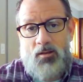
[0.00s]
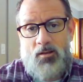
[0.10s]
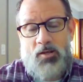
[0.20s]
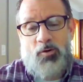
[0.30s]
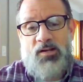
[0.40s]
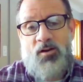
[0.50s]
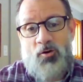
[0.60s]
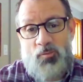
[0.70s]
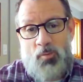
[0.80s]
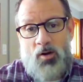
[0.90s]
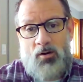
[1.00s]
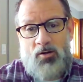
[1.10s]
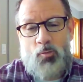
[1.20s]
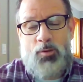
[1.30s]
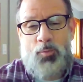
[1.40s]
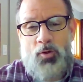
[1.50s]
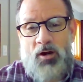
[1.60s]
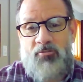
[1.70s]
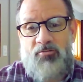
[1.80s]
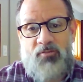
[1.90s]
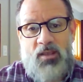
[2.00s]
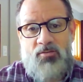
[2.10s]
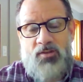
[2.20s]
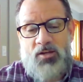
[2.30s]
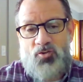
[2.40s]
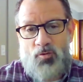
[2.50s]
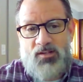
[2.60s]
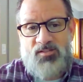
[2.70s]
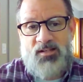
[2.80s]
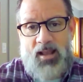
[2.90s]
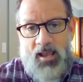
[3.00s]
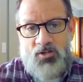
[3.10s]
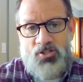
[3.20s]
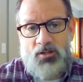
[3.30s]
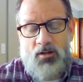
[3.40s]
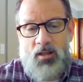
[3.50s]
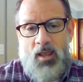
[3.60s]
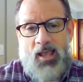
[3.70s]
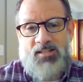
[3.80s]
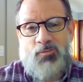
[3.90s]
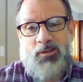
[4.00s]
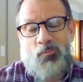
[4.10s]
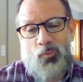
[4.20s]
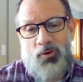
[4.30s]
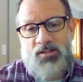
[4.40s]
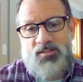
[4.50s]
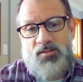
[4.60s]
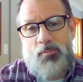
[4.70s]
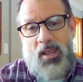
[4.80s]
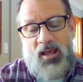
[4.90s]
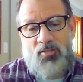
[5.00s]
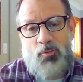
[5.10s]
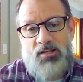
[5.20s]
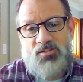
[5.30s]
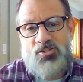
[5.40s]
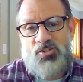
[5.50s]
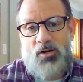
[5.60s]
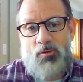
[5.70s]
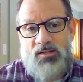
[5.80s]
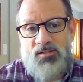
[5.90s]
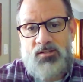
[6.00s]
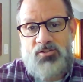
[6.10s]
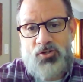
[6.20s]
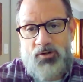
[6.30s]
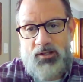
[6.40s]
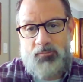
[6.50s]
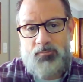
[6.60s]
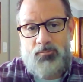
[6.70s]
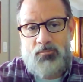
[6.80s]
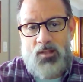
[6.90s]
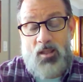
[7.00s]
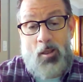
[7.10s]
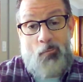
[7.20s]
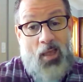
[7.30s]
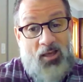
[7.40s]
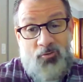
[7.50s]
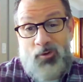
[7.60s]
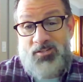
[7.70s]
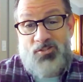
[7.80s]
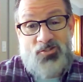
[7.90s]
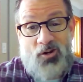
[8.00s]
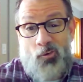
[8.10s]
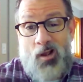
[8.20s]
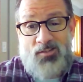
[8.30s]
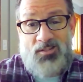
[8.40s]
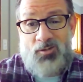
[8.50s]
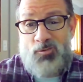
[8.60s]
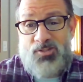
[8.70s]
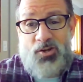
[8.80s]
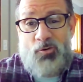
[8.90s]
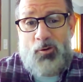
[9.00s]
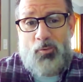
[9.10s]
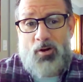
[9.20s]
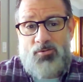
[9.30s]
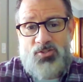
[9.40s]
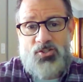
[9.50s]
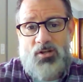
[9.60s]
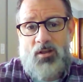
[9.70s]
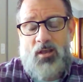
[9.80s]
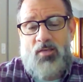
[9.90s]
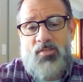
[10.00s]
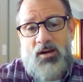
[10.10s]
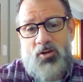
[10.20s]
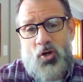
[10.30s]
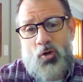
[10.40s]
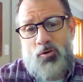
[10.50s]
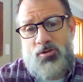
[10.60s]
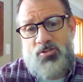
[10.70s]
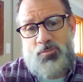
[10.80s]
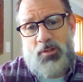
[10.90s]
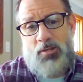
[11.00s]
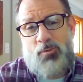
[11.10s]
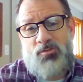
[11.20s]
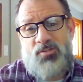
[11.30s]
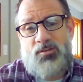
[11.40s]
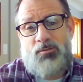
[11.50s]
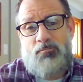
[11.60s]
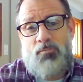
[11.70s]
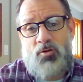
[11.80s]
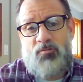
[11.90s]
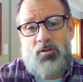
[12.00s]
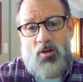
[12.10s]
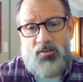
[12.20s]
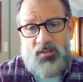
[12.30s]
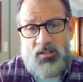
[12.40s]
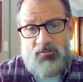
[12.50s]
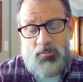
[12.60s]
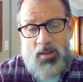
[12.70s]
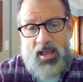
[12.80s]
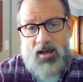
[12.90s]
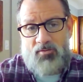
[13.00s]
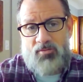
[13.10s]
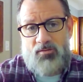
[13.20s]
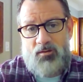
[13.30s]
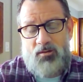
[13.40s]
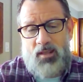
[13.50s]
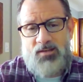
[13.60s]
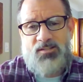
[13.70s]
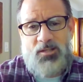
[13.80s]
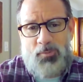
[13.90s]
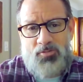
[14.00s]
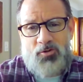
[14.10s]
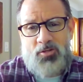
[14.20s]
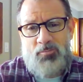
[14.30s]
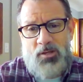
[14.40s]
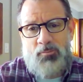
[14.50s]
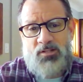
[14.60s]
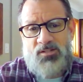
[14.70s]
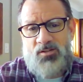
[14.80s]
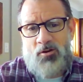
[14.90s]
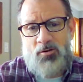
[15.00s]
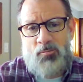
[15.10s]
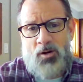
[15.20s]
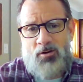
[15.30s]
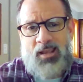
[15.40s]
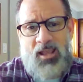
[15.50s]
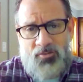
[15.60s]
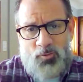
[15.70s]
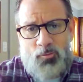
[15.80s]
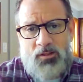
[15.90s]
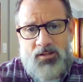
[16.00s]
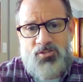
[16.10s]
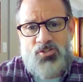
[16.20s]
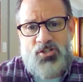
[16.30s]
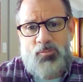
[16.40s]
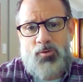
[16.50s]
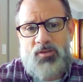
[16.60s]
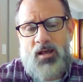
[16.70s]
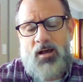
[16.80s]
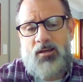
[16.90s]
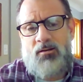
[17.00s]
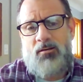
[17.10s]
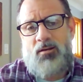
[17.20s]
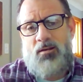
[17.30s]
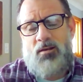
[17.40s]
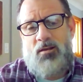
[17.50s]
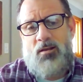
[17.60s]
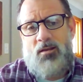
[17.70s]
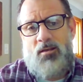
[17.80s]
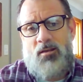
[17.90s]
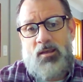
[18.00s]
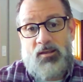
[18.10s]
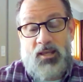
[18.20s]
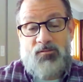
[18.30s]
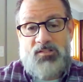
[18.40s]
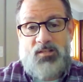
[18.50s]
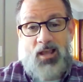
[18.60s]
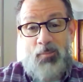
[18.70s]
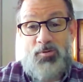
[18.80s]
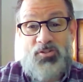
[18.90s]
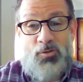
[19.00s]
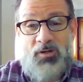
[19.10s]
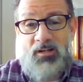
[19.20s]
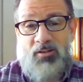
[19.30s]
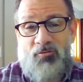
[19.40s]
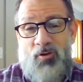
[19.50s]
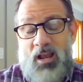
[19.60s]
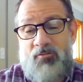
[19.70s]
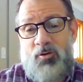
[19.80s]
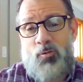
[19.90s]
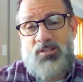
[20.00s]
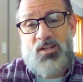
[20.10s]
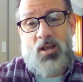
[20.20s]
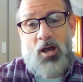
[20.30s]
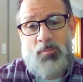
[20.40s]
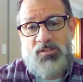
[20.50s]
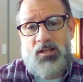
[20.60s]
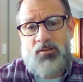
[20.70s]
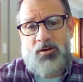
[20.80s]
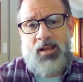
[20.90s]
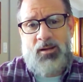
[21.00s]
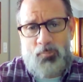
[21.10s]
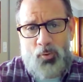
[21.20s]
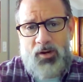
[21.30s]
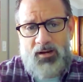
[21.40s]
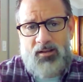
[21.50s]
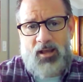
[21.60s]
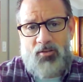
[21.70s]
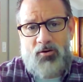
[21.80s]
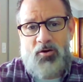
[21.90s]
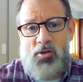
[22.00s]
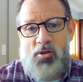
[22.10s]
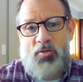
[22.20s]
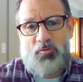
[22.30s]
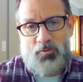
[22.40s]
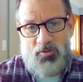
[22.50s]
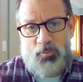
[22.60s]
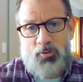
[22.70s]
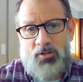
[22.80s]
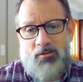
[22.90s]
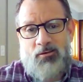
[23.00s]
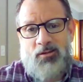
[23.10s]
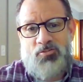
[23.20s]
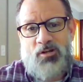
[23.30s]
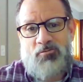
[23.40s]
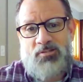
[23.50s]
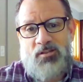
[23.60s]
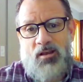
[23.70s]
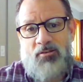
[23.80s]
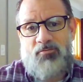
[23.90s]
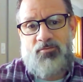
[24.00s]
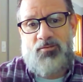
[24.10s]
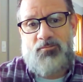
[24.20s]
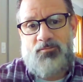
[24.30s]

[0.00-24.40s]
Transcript: Here at Narden Park, we put our faith and trust in action as we embrace the Pathways to Generosity journey. Pathways to Generosity was a new approach that encouraged people to move along the giving path and deepen their commitment to Narden Park and their relationship with God. It gave us the opportunity for everyone to come together and pray together through the book, A Generous Life.